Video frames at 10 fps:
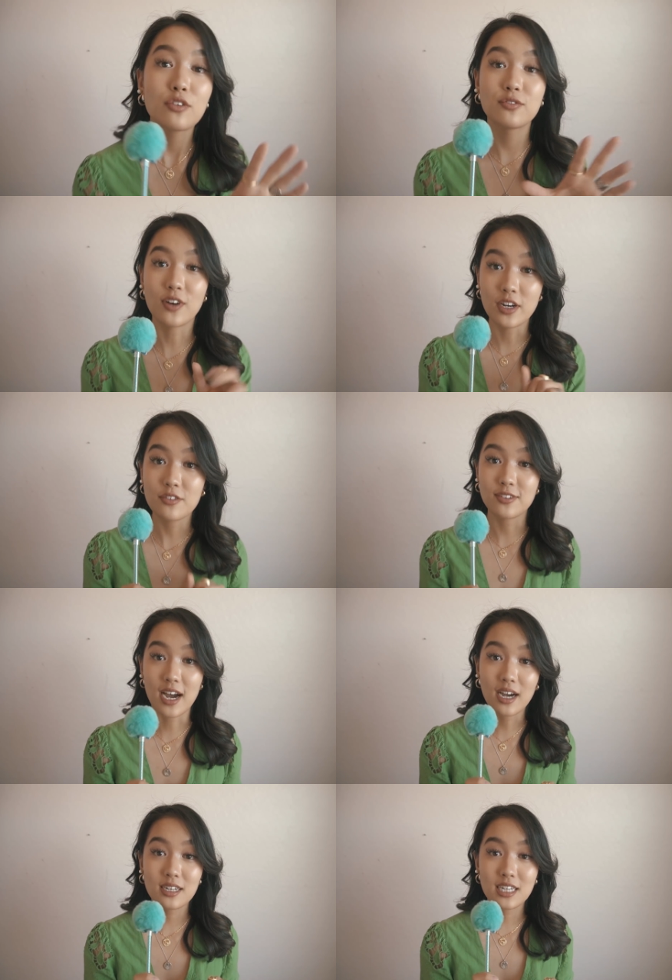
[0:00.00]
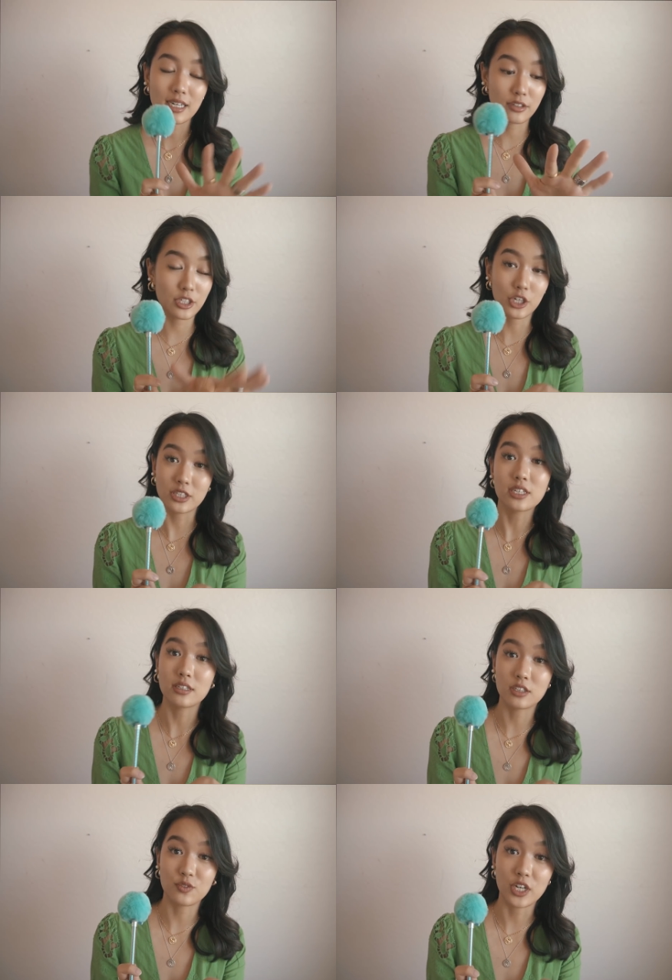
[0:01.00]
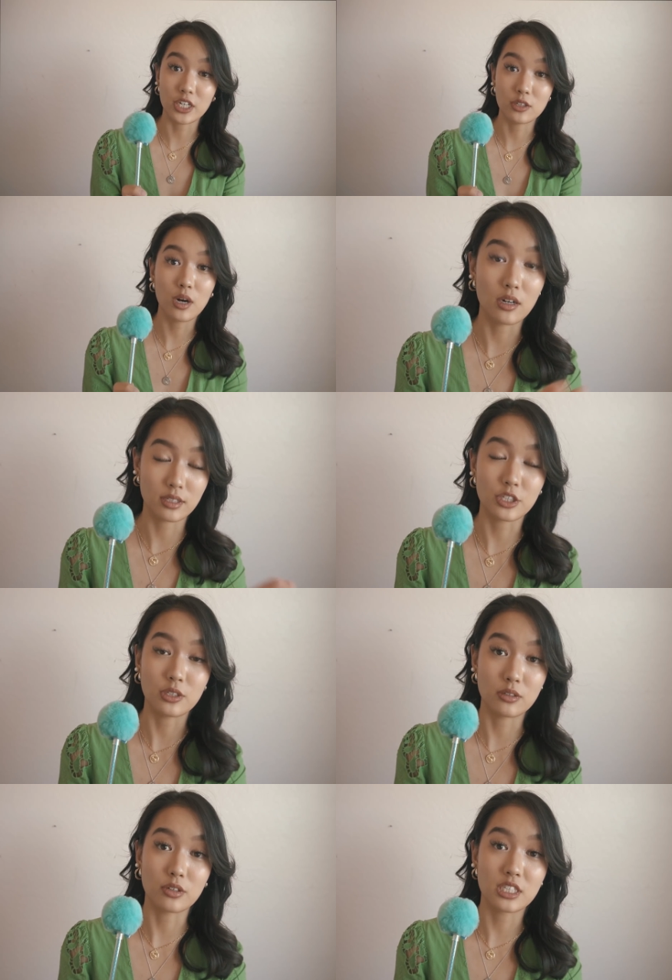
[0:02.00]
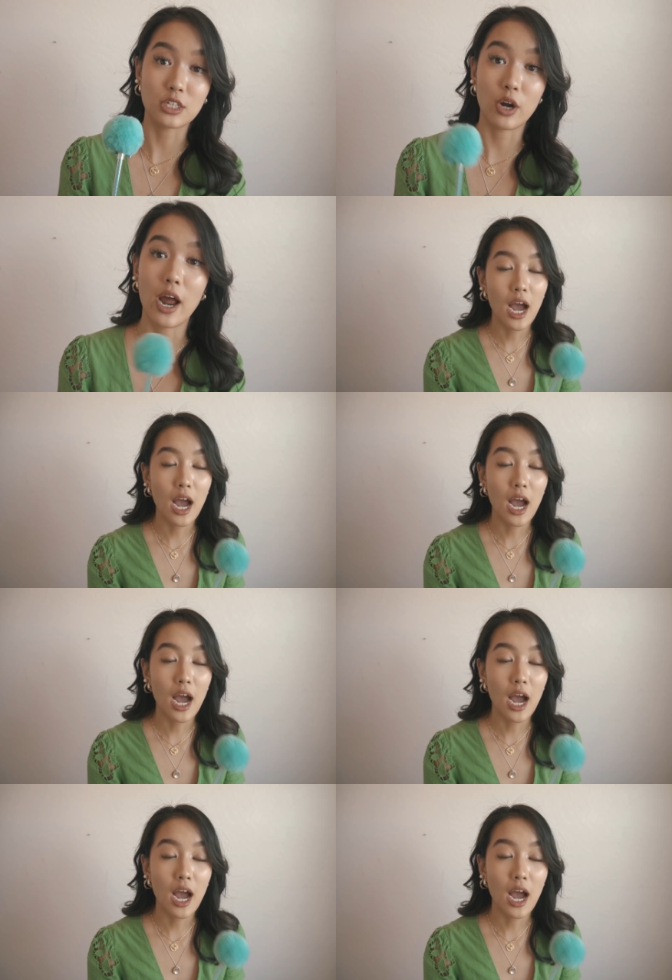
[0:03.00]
Fun fact, now that you're at the end of this video, I'll tell you a little secret.